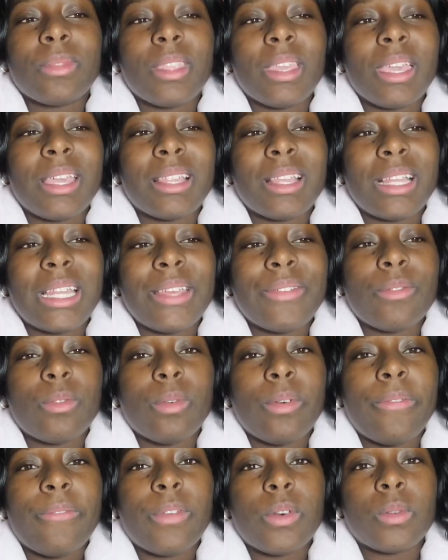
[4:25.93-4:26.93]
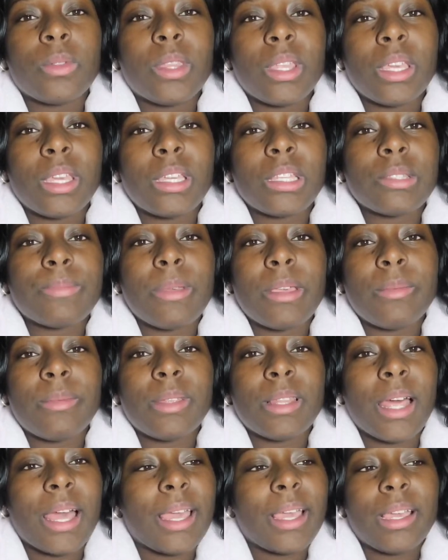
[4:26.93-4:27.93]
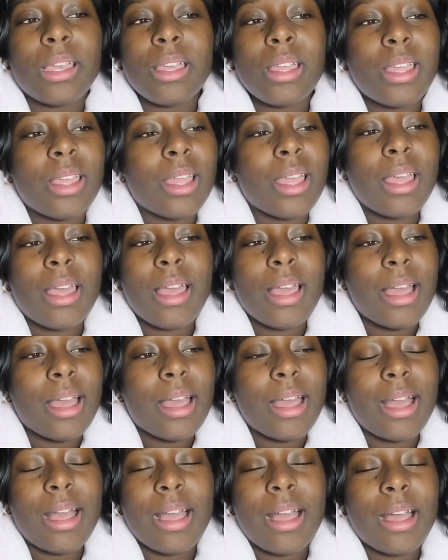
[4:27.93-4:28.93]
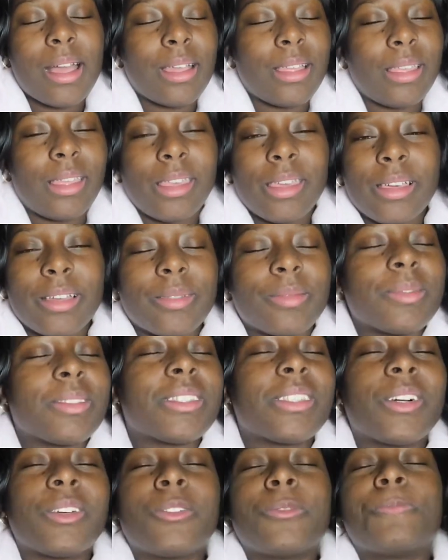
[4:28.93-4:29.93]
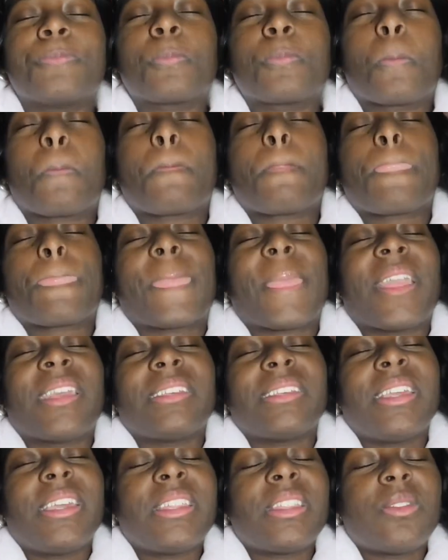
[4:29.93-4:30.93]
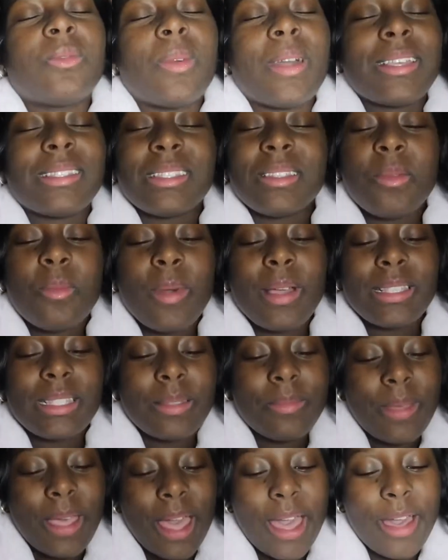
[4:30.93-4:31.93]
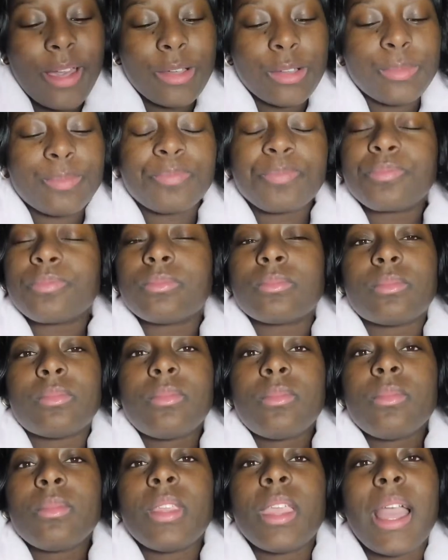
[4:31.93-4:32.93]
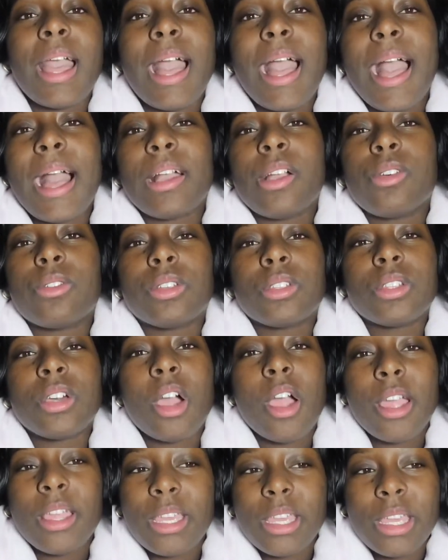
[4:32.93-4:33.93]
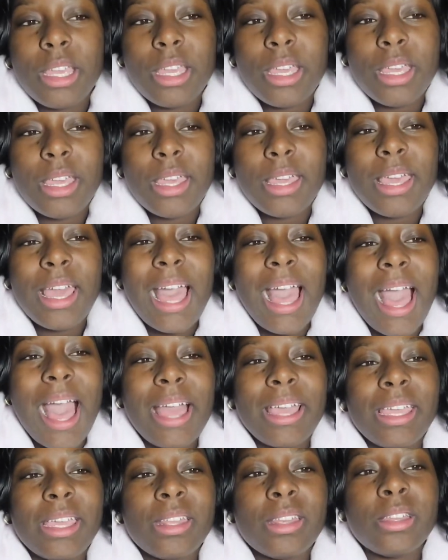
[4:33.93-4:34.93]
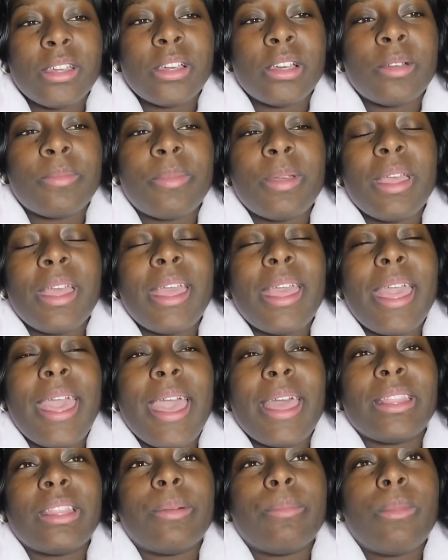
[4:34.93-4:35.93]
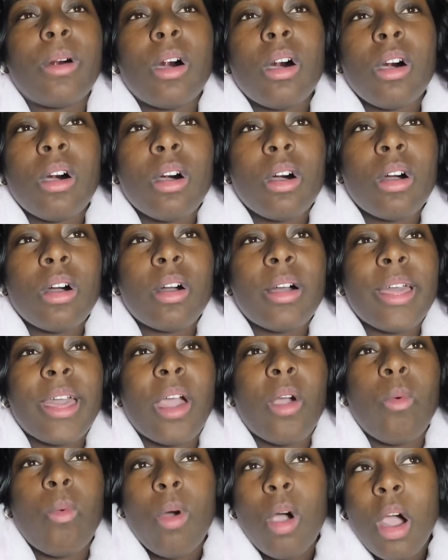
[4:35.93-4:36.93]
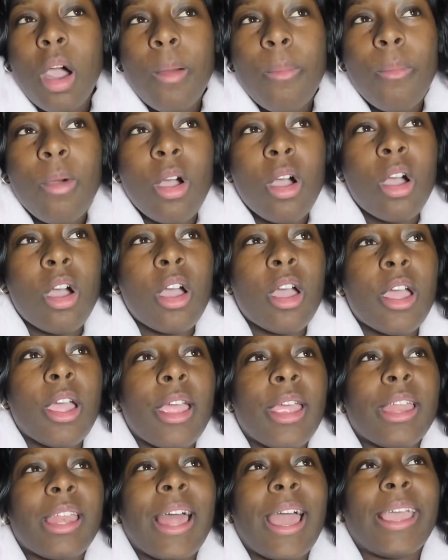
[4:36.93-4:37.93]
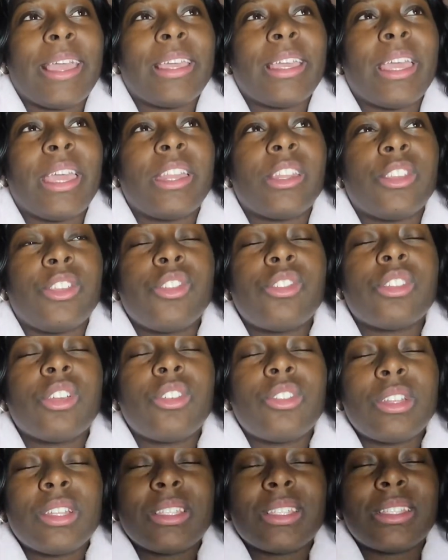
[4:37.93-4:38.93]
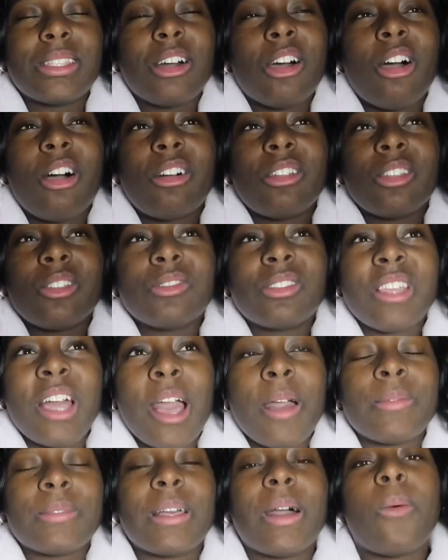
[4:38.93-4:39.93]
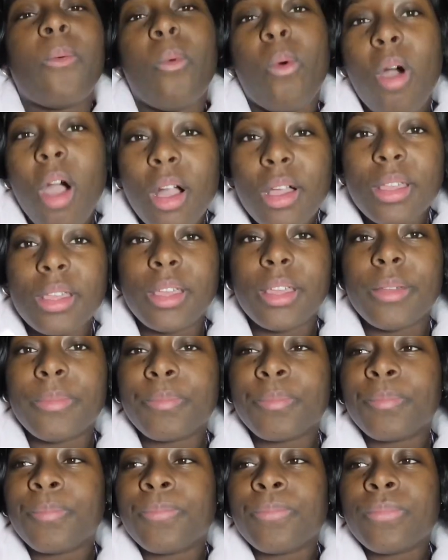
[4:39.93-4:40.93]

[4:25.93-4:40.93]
And I leave them with 4 things, maybe, like, yeah. So either way, somehow I go to Target, I end up at the mall, at Walmart, like, and you notice all those times I'm walking.